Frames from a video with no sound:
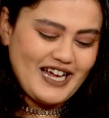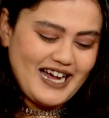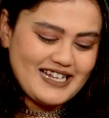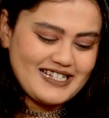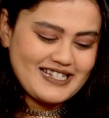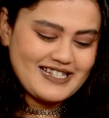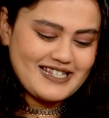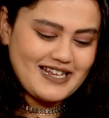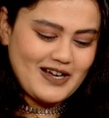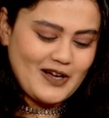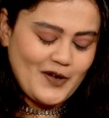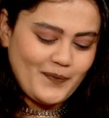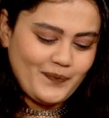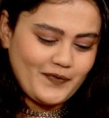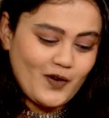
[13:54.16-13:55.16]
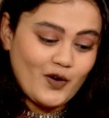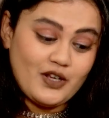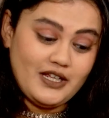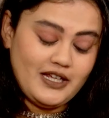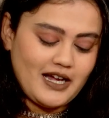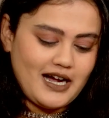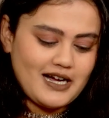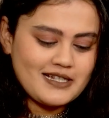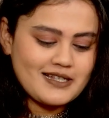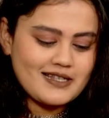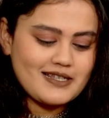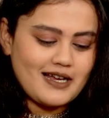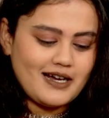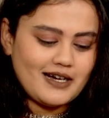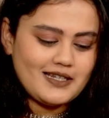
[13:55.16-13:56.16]
asks, or he
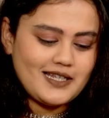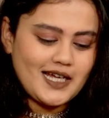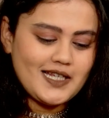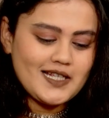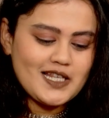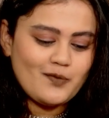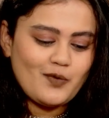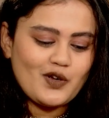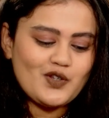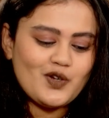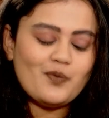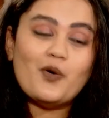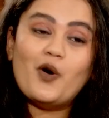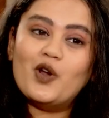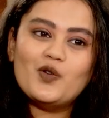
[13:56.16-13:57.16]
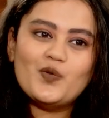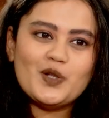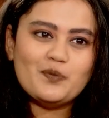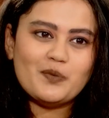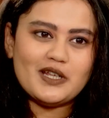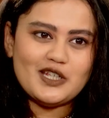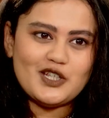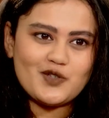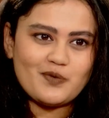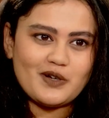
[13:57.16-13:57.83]
asks, tell us about your bond with Manish